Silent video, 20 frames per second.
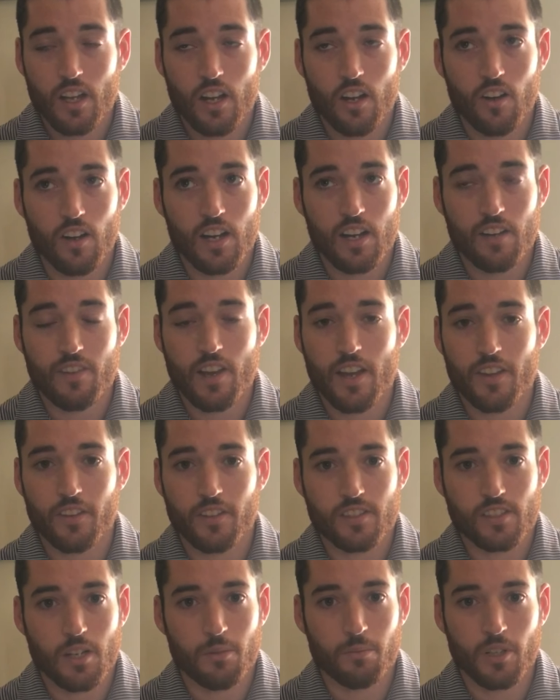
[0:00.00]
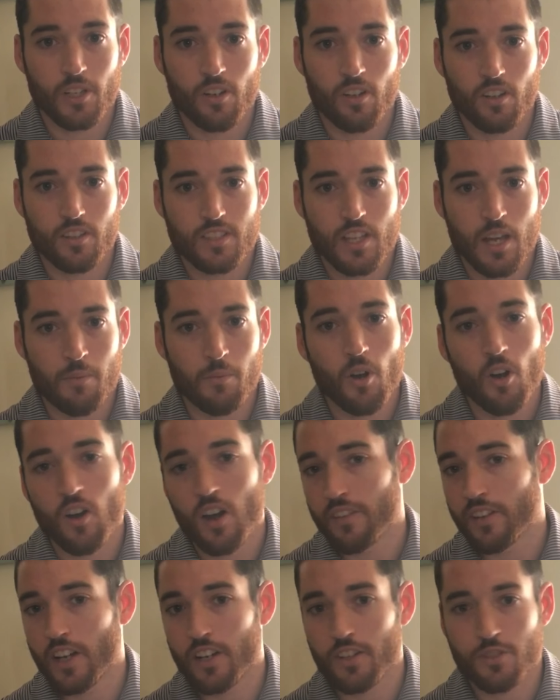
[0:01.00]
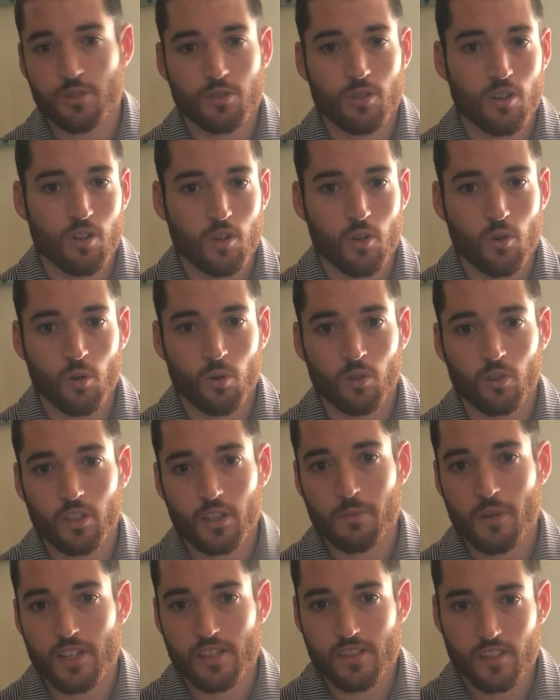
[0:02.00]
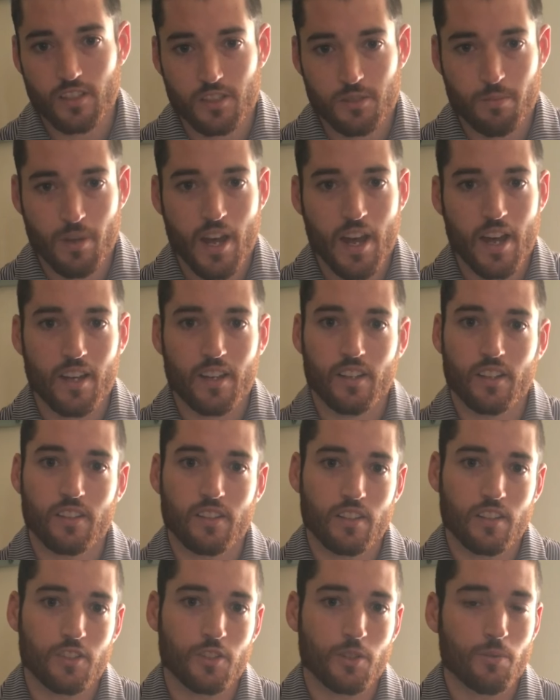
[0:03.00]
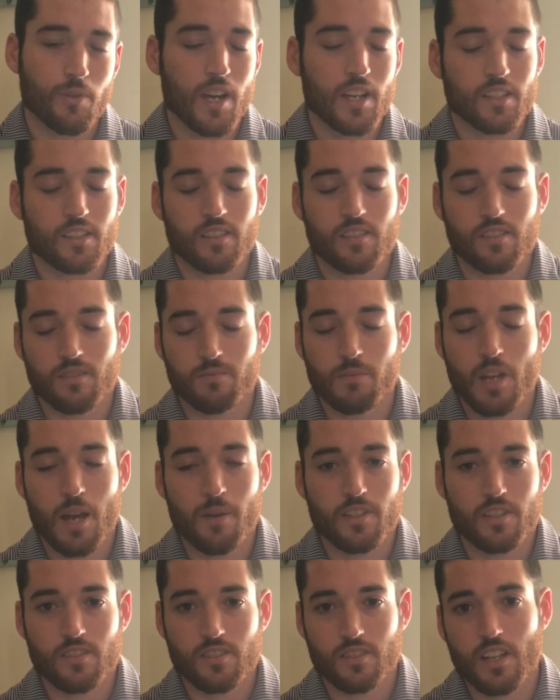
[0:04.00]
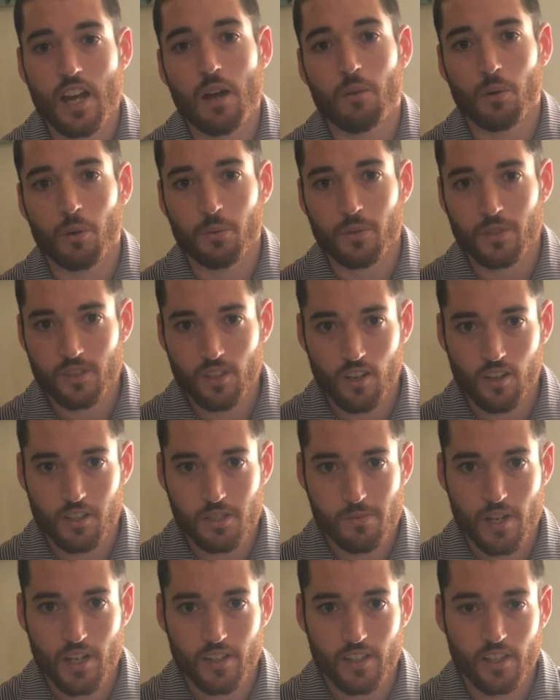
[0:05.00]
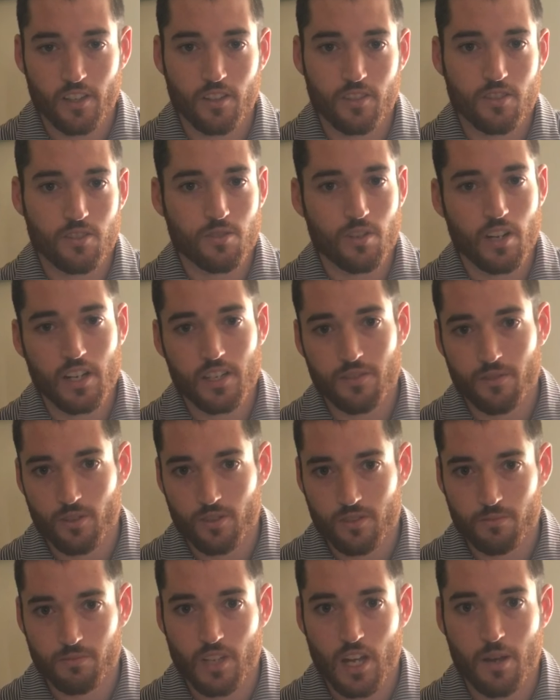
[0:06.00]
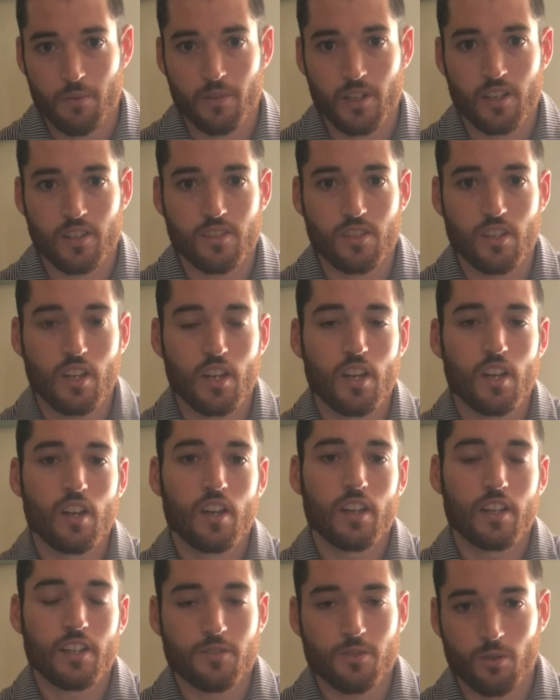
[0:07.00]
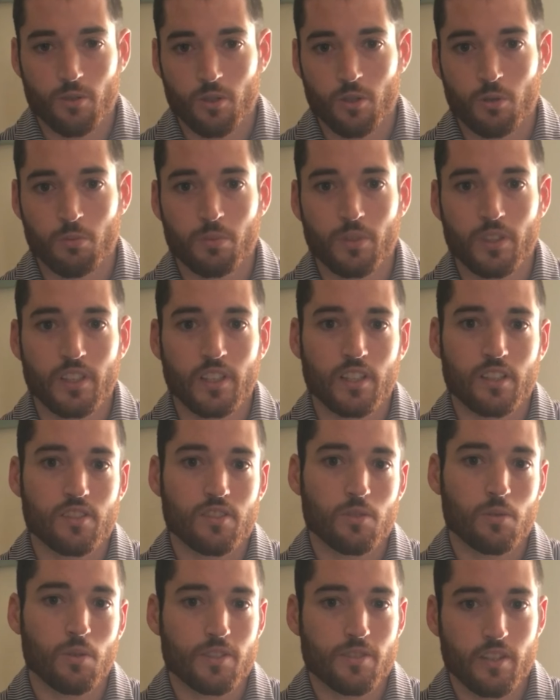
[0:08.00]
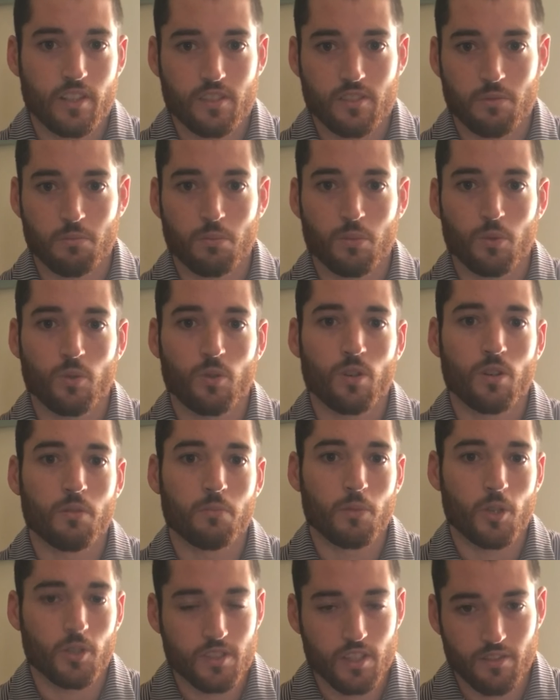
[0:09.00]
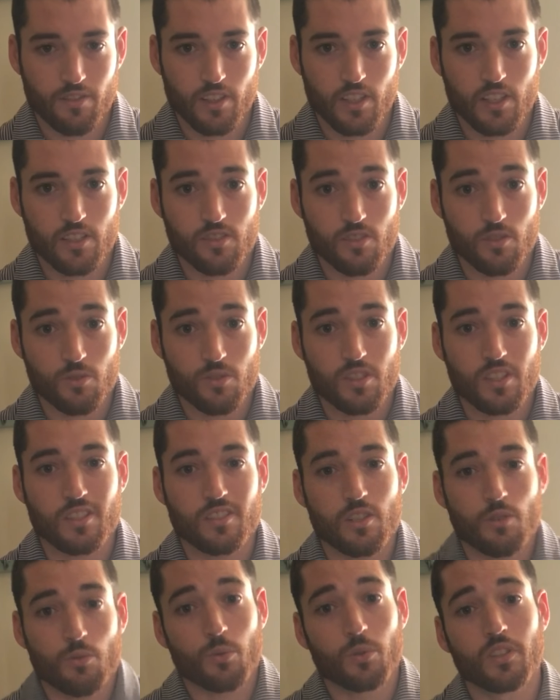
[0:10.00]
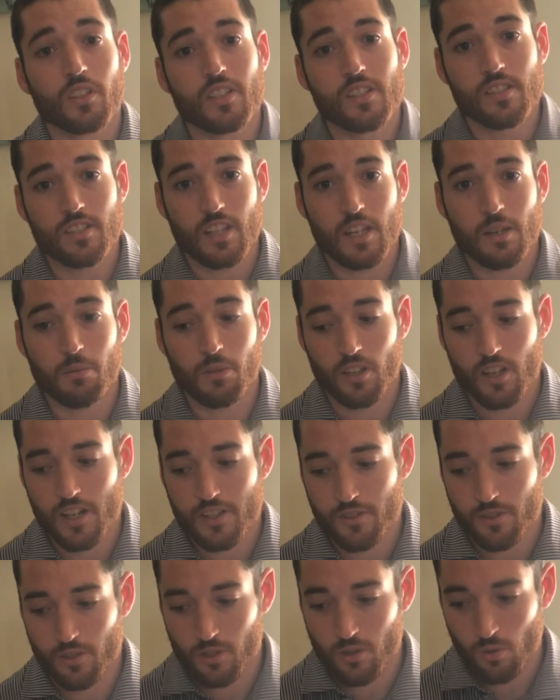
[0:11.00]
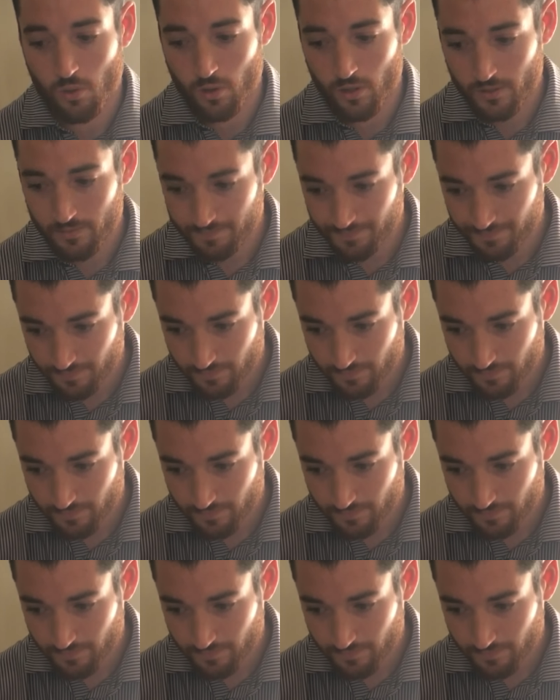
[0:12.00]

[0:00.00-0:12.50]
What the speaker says: I'll have athletes come in all the time, oh, I've got a strong core, look at my six-pack. And your rectus abdominis is not what we're talking about here. It's transverse abdominis, internal obliques, quadratus lumborum, multifidus, those things that really stabilize your core.